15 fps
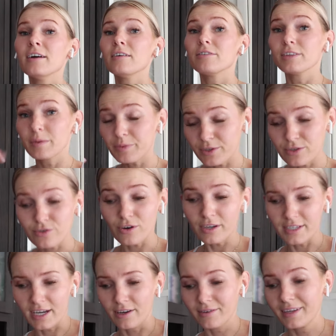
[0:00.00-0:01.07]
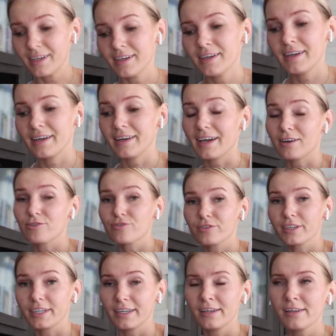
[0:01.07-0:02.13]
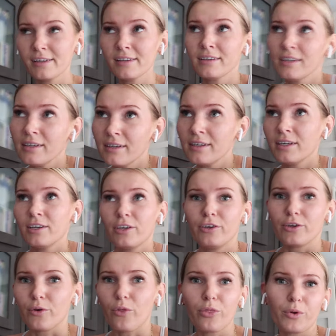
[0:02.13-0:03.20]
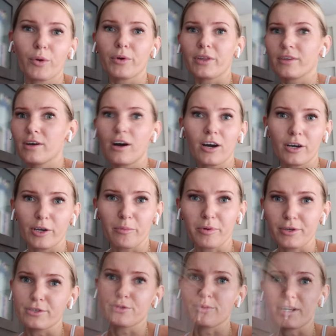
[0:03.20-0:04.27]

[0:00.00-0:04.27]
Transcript: flip the straw down and actually you know, throw it in the car, your purse,